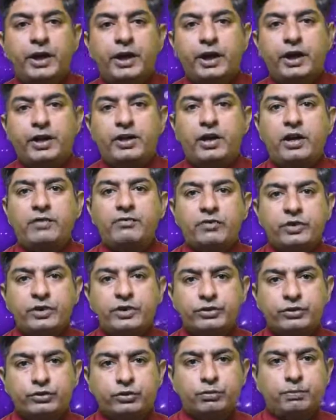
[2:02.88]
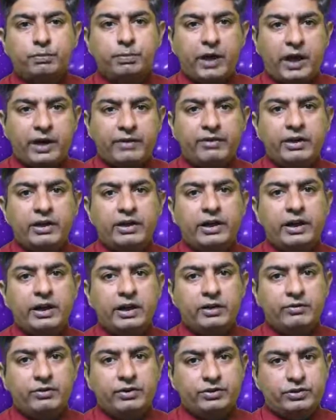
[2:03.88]
It refers to private
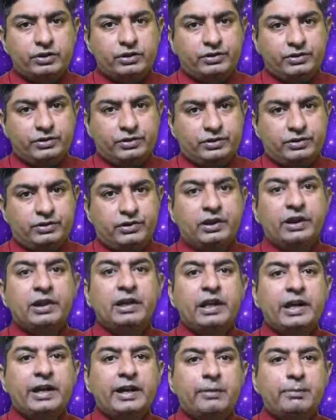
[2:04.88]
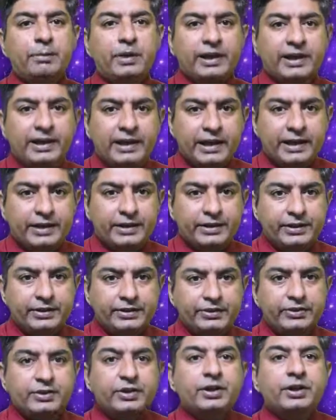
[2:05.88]
individuals like money
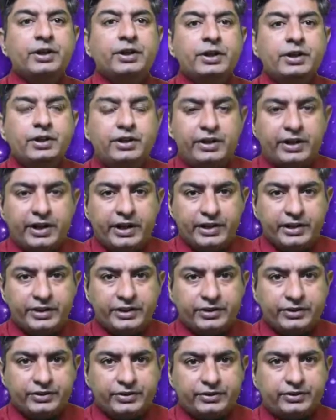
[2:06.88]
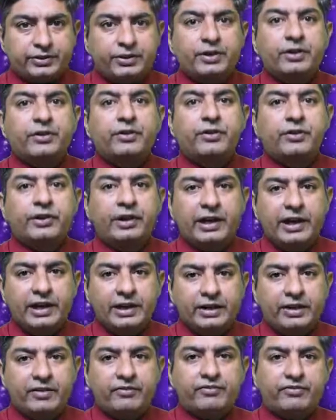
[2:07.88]
lenders, traders,
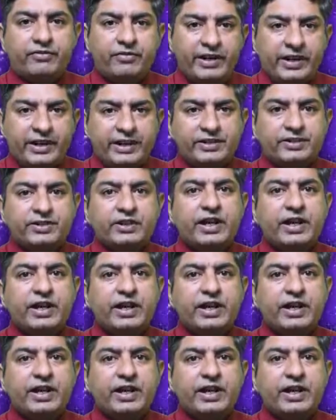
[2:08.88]
relative, friends,